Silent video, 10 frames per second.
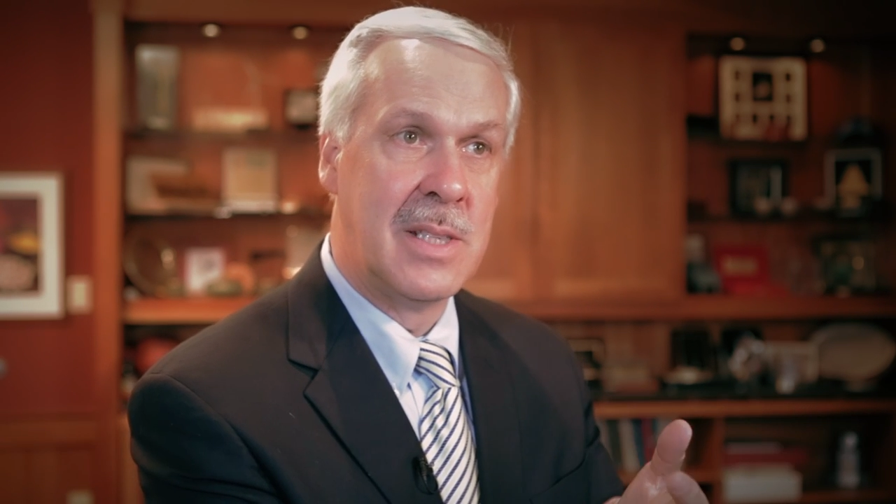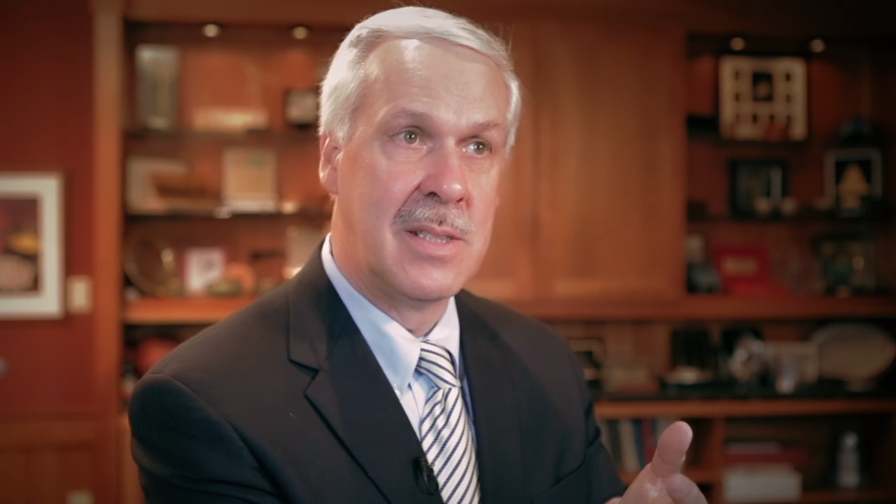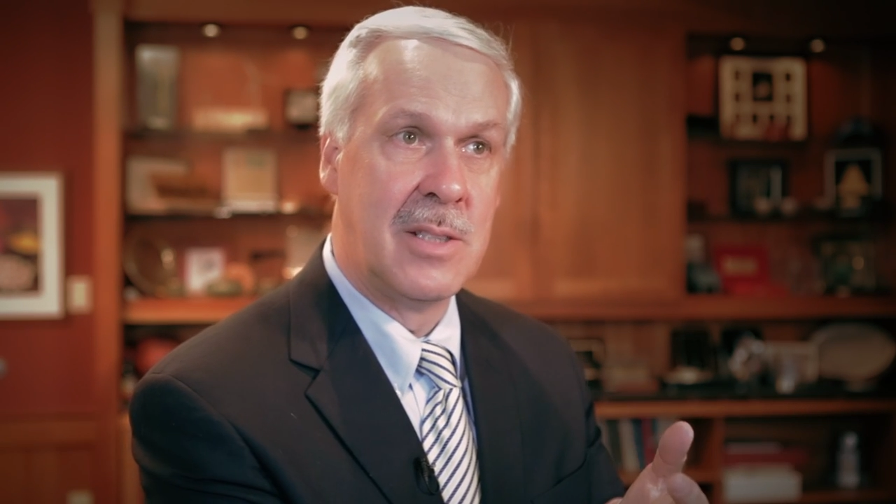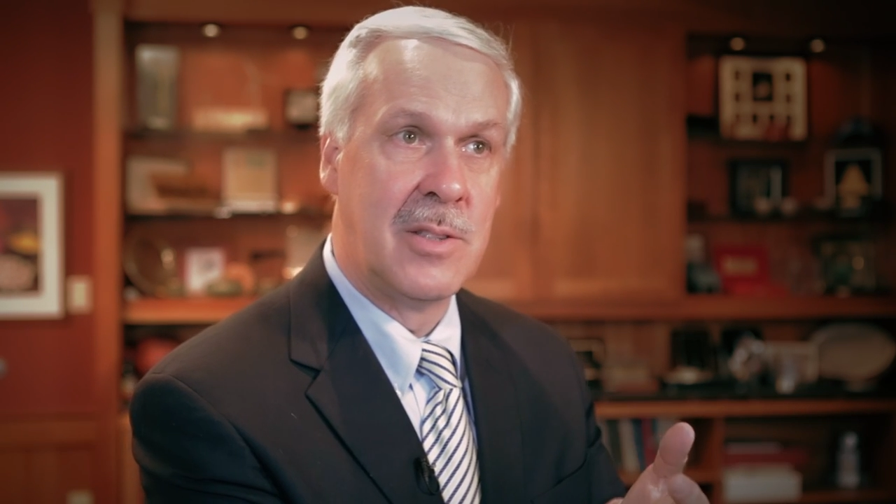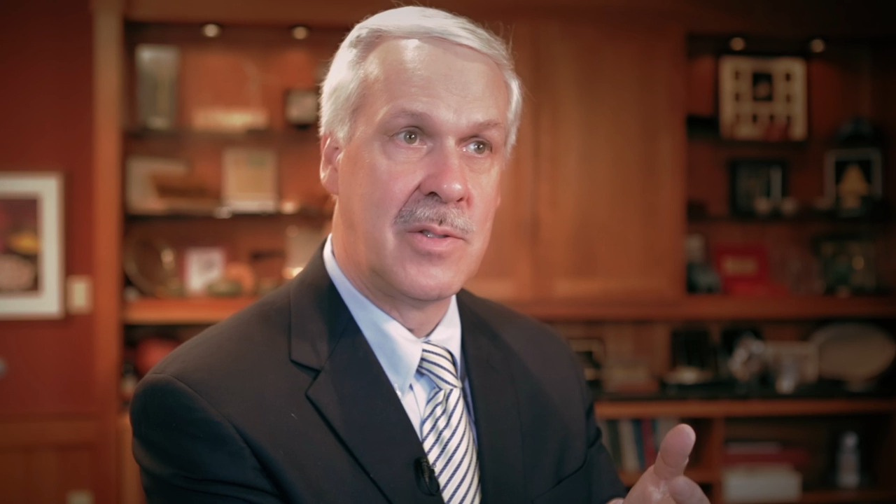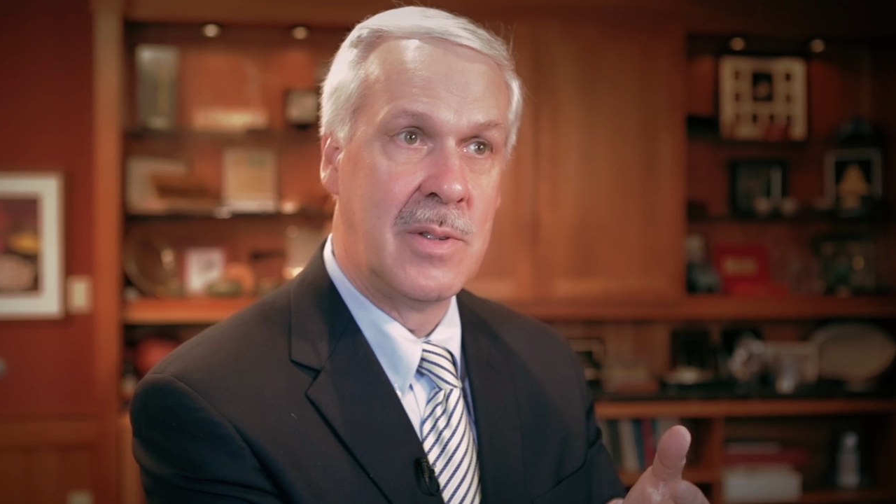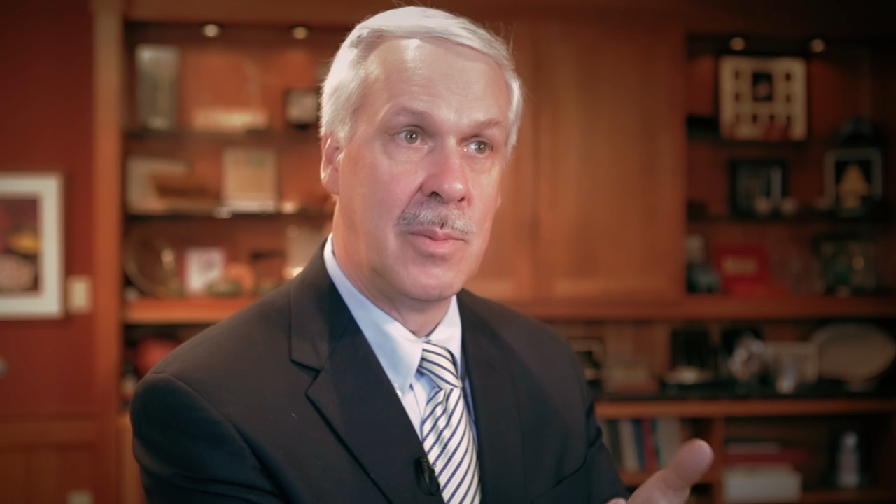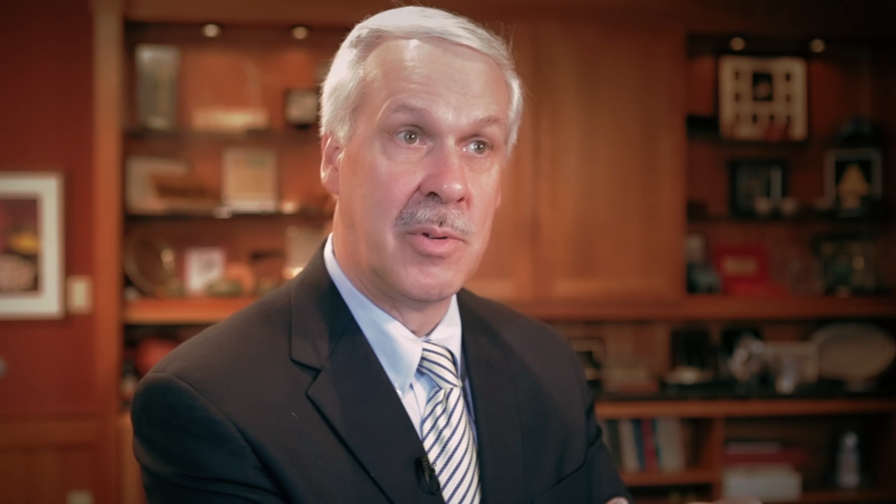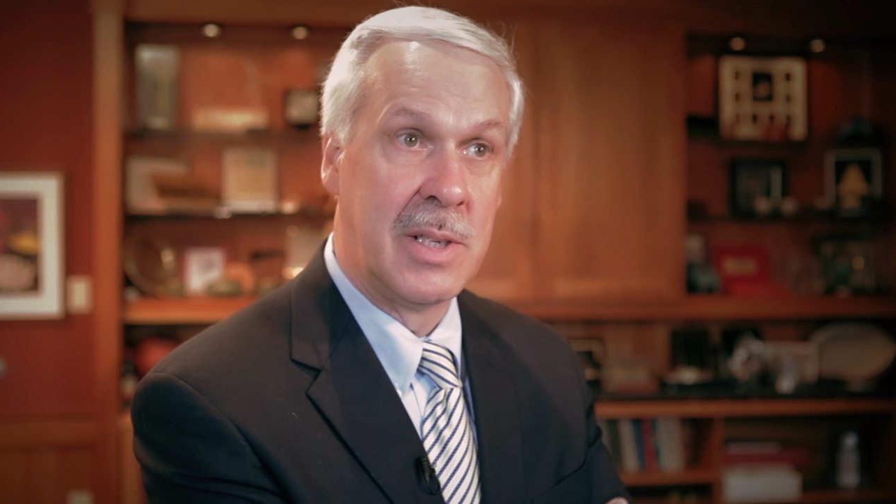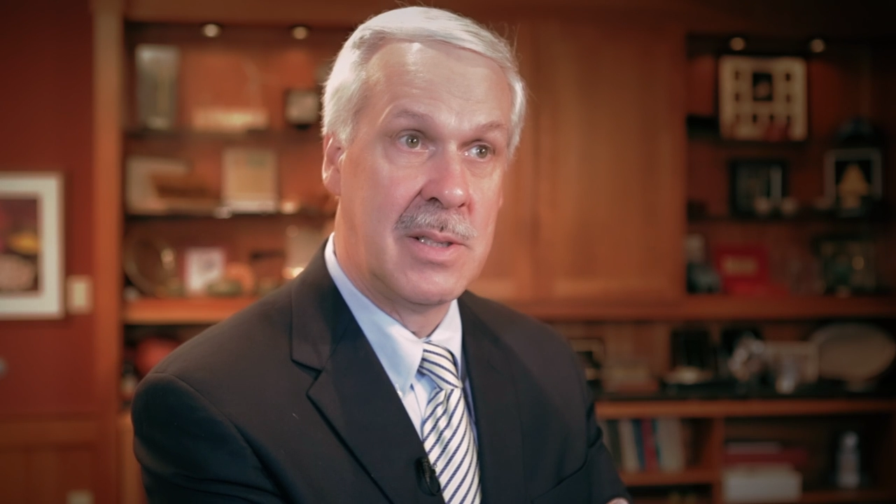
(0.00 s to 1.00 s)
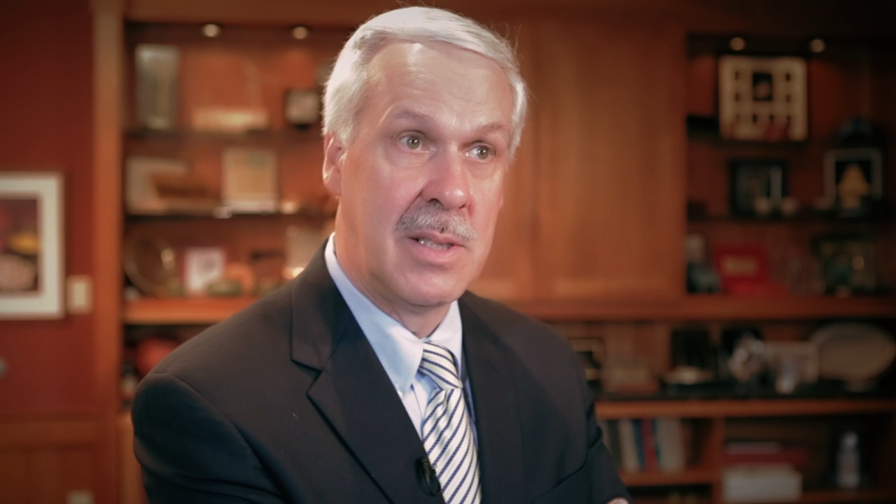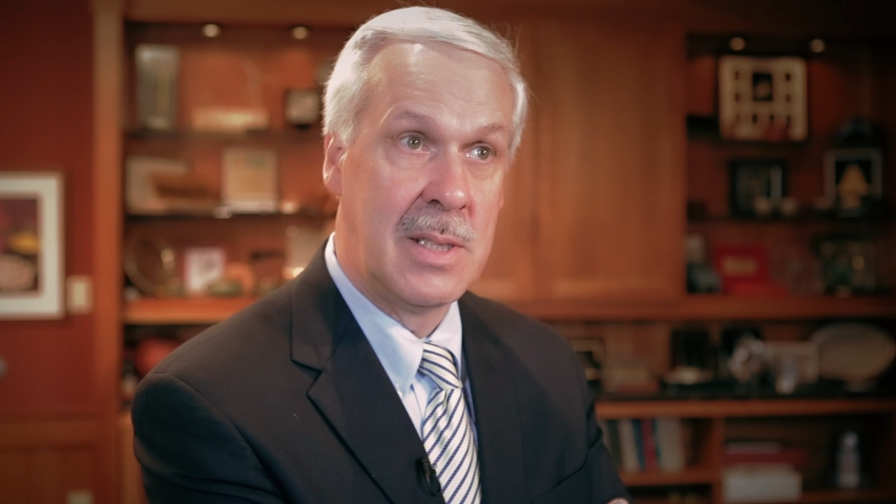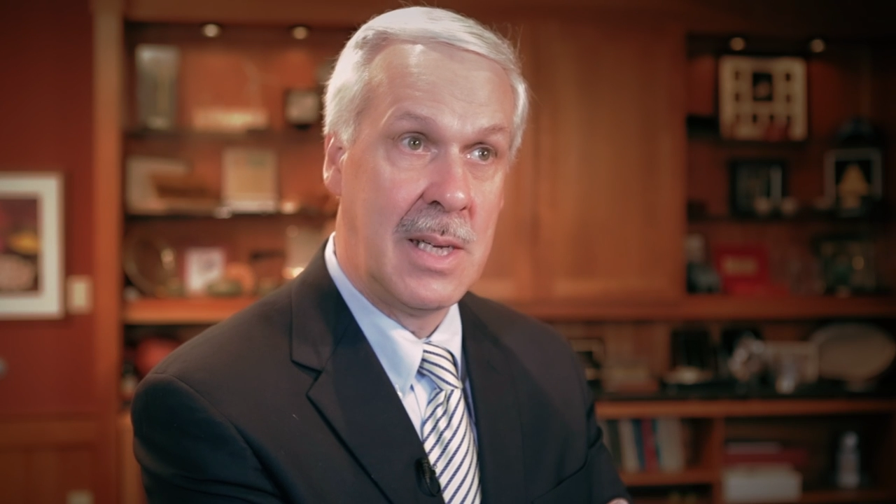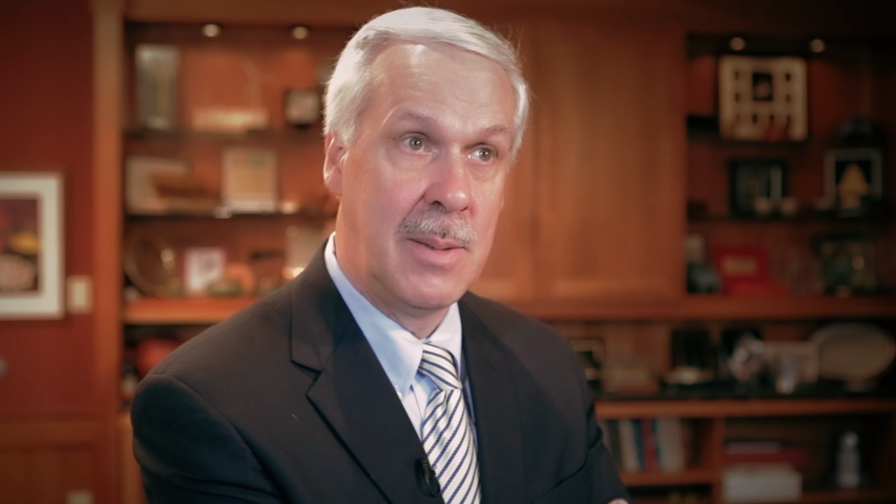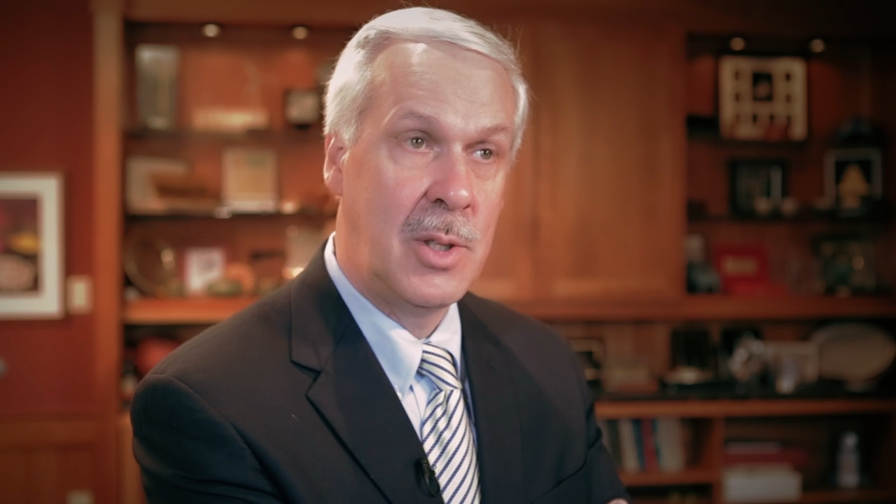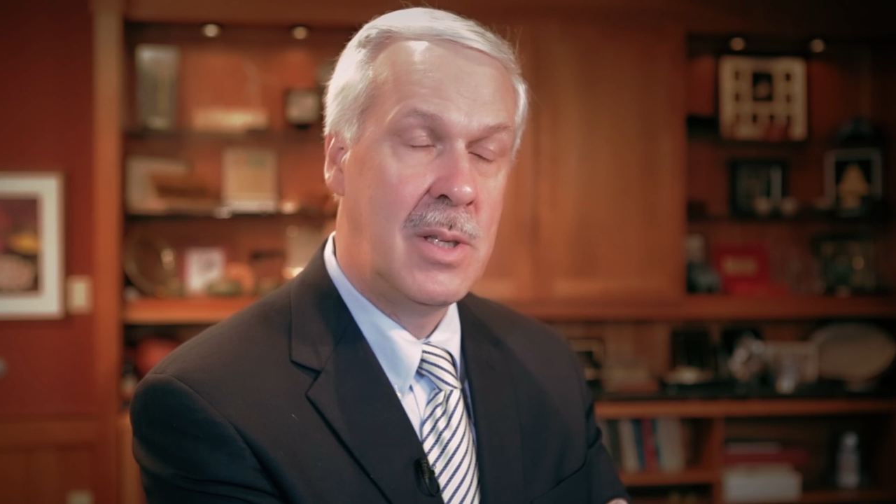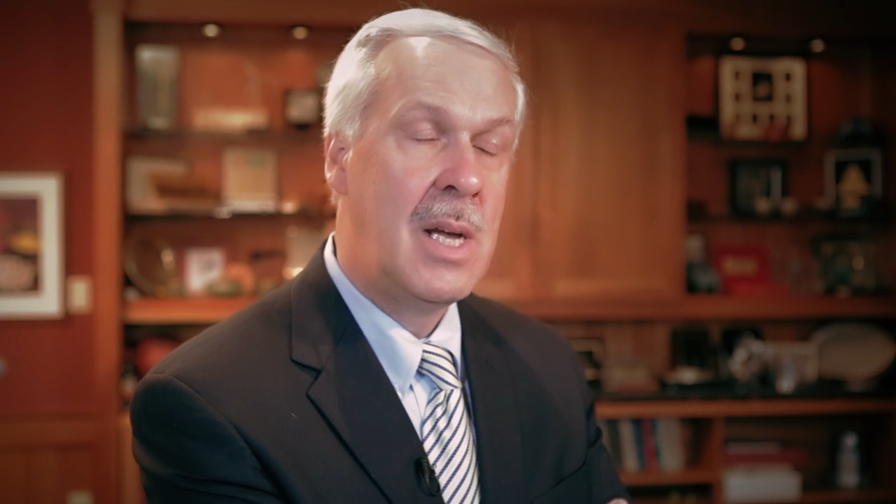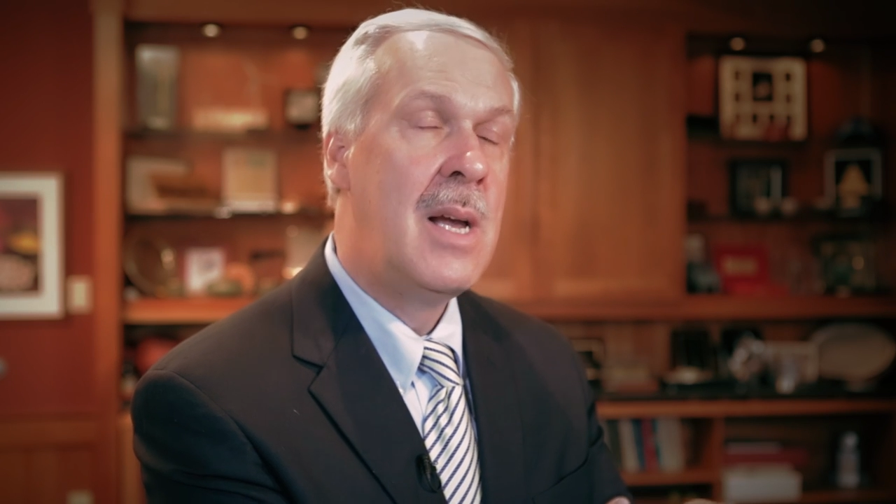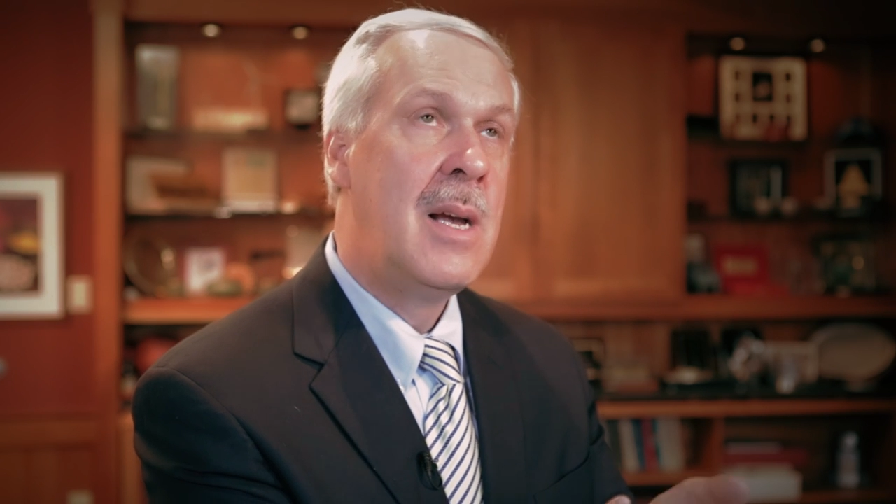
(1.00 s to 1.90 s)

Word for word: this industry bring to the table.